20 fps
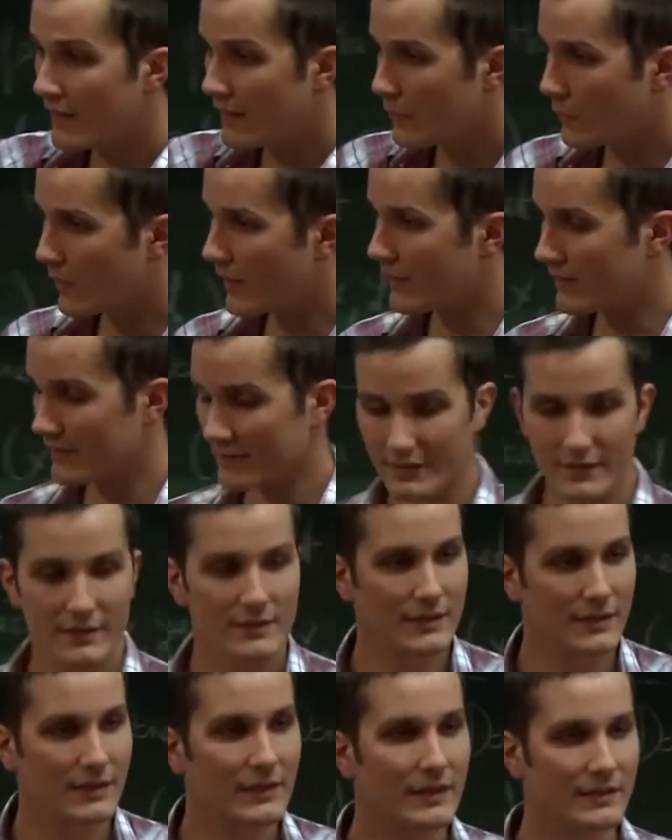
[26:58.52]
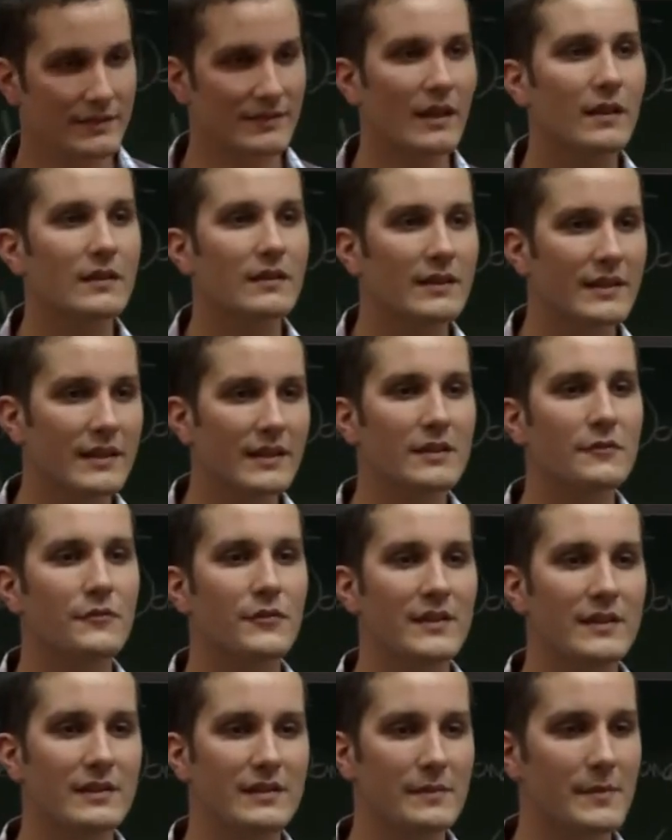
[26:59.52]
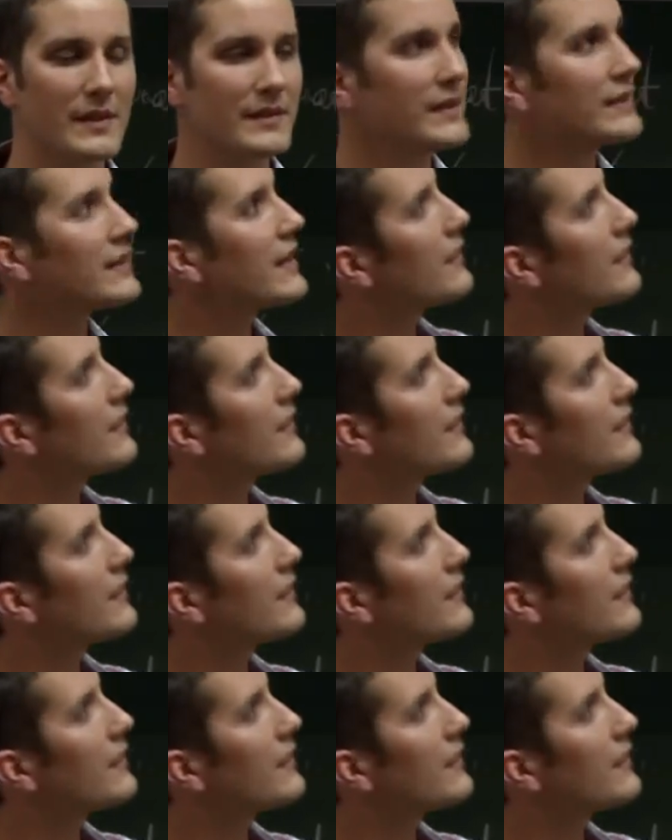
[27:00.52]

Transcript: well, certainly infinitely many,